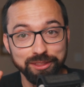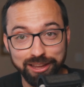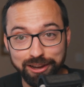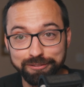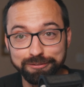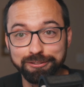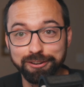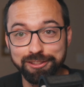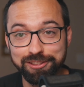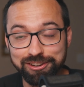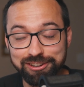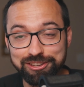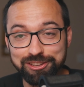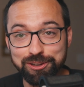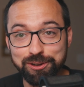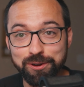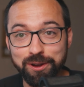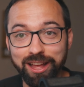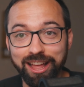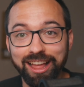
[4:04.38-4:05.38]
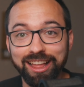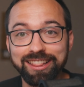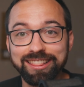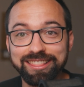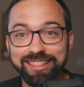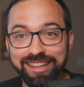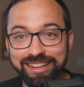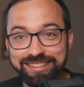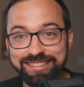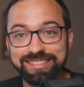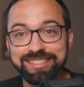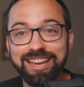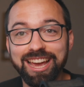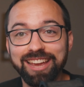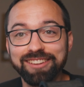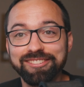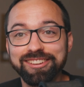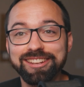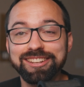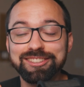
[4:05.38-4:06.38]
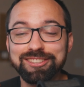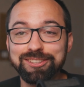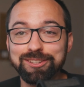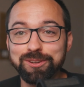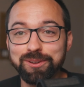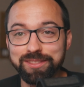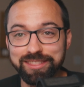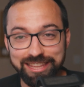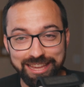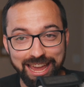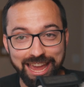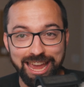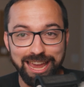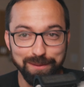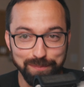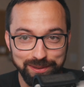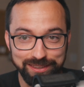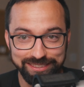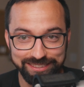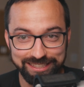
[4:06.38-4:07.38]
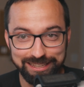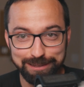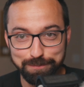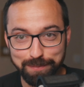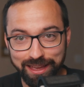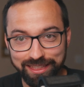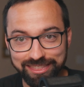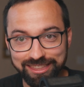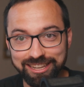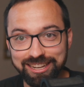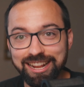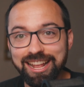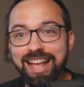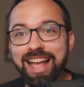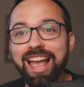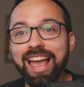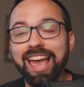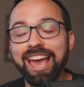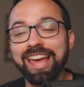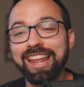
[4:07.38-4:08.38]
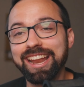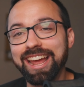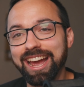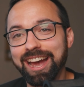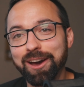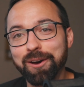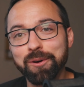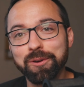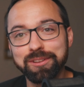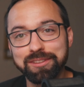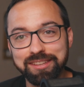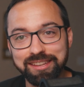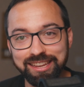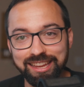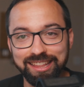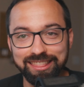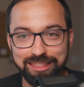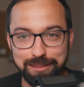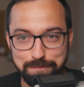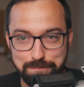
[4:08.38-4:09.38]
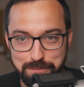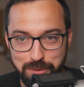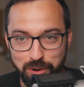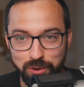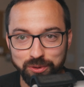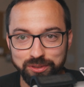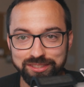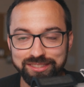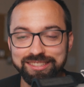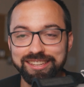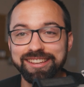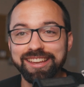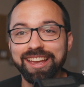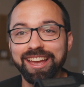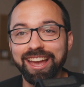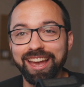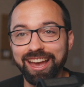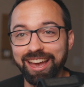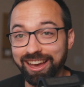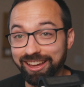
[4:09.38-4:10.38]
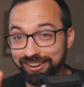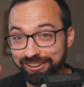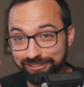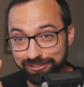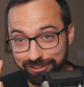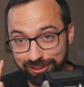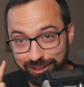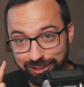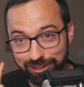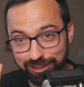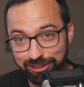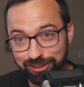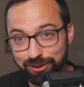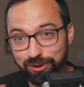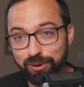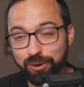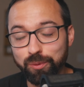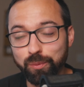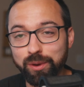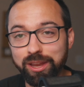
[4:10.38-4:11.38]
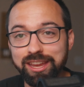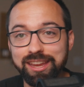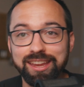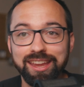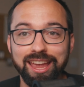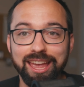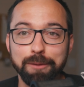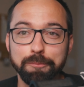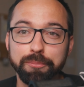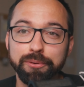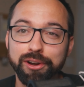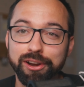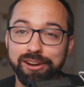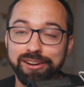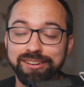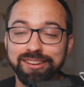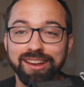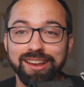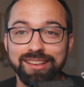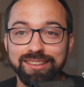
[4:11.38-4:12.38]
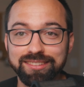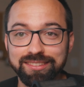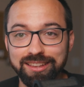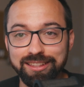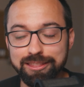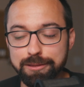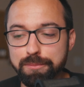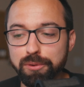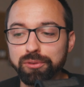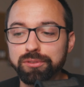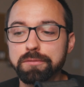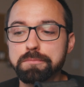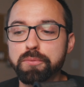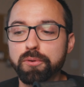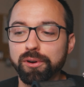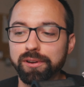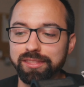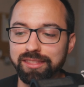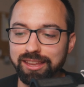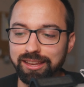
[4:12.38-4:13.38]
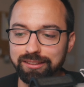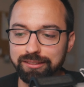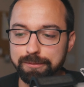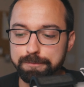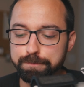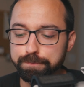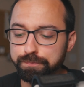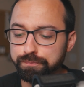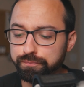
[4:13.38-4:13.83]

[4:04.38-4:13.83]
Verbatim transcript: without further ado, let's dive into the ABC method and how to get the most out of your week and prioritize the most important things.